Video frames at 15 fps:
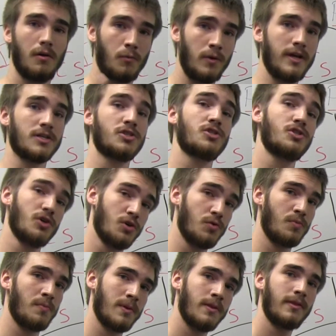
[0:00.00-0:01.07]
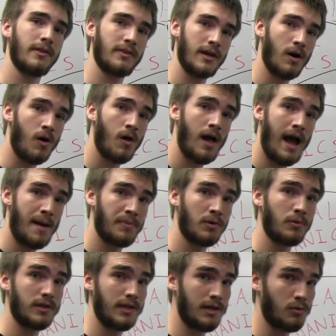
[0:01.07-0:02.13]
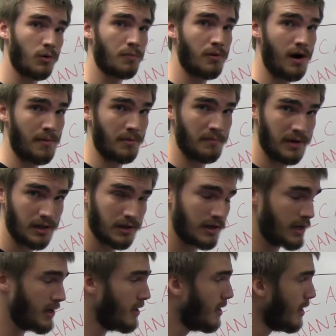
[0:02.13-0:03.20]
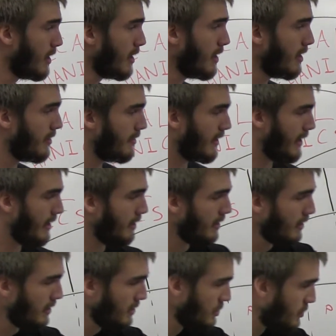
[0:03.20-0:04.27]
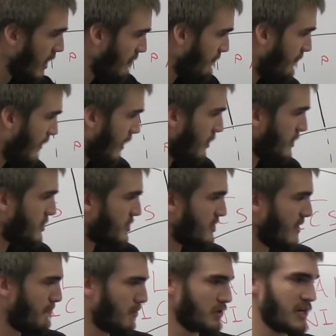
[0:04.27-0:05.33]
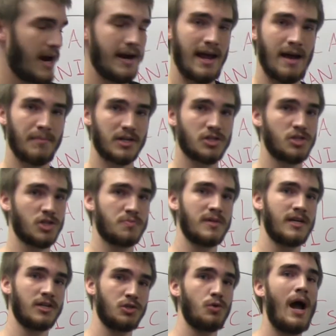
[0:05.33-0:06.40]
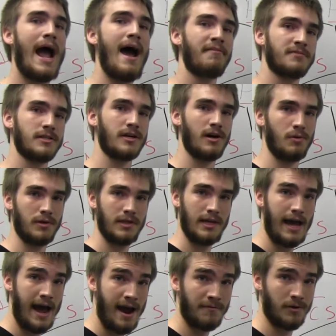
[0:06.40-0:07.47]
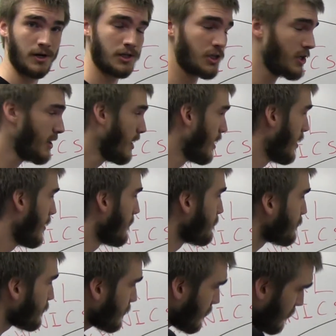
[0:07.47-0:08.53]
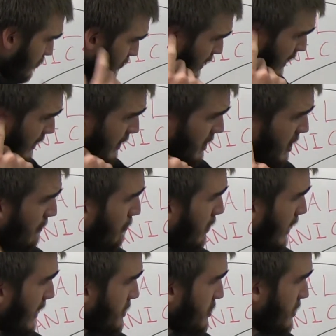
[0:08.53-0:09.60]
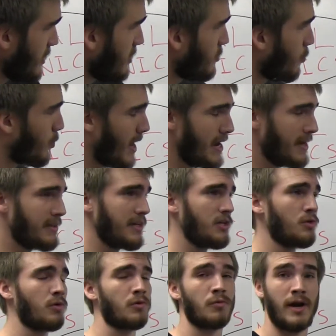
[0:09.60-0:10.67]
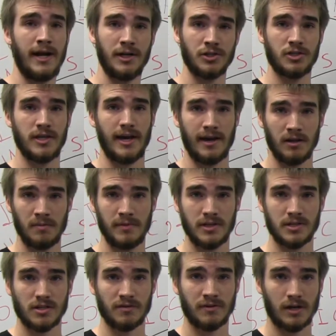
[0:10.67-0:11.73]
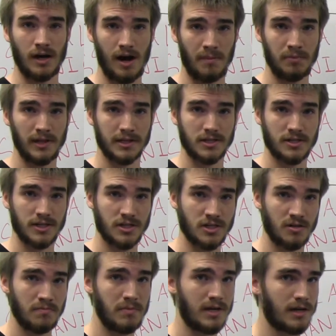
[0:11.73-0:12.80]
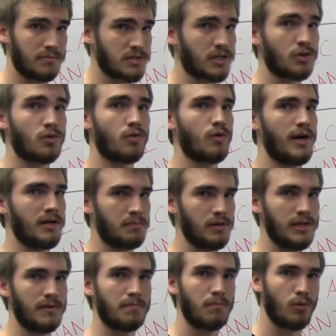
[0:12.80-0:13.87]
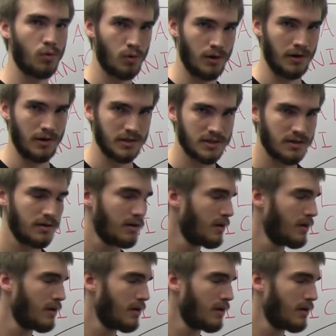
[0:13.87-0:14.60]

we assume that they all happen with equal probability, that you get very simple dynamics just because you have to go with the average. In complexity, the way that you arrange the elements of a complex system becomes incredibly important.